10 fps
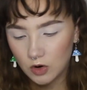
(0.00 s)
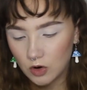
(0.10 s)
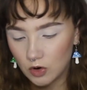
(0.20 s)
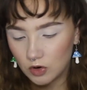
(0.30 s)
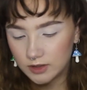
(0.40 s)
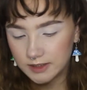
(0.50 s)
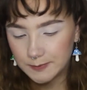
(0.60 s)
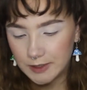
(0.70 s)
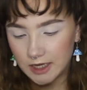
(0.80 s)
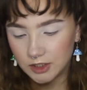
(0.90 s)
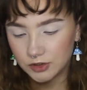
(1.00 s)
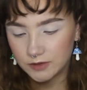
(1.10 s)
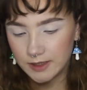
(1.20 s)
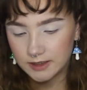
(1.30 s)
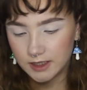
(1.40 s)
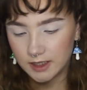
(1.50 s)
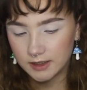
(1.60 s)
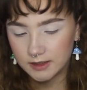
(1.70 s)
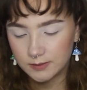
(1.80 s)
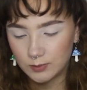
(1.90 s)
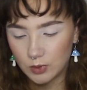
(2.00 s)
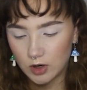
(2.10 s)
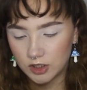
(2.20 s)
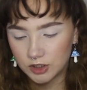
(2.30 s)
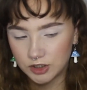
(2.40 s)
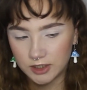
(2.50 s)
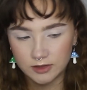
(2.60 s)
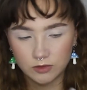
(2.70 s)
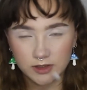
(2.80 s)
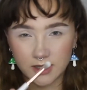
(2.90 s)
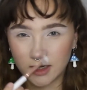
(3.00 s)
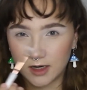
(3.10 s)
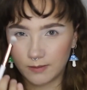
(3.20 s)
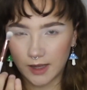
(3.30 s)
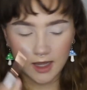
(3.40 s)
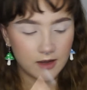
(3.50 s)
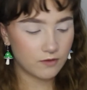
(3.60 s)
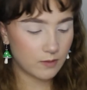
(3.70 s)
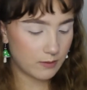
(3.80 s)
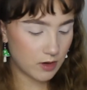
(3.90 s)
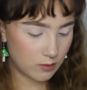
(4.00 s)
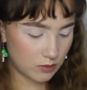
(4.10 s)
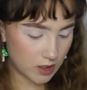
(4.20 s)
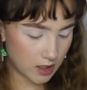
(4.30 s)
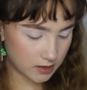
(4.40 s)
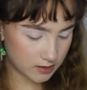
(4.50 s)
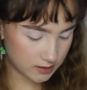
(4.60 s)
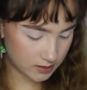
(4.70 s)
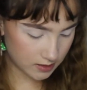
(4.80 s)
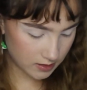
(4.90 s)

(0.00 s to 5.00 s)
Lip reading: on this BH Cosmetics brush. It's like a number 8 from the Marble Luxe